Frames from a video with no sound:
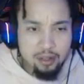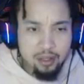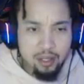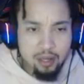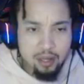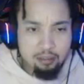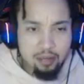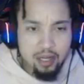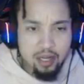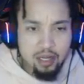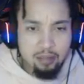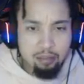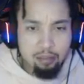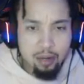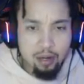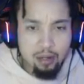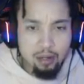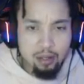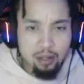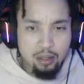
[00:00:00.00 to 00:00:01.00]
I'm bringing a
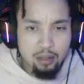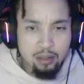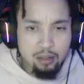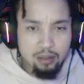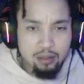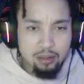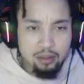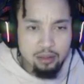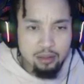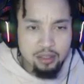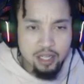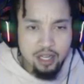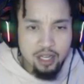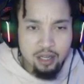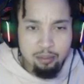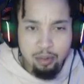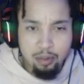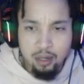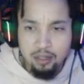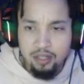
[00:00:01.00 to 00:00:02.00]
perk, taking a
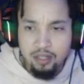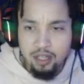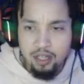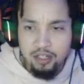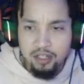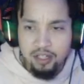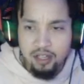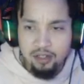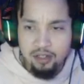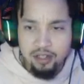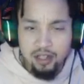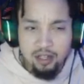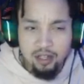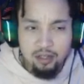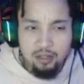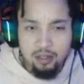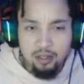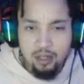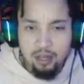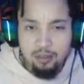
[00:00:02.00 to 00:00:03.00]
perk to the jail cell.
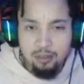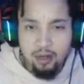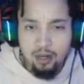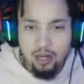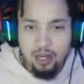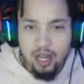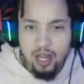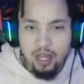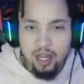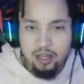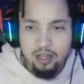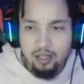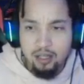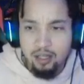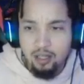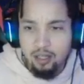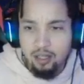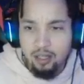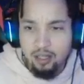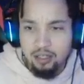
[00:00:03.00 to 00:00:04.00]
Come on, guy,
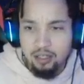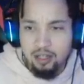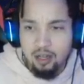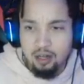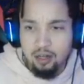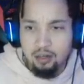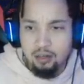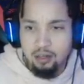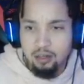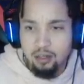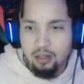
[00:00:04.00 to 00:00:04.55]
let's go.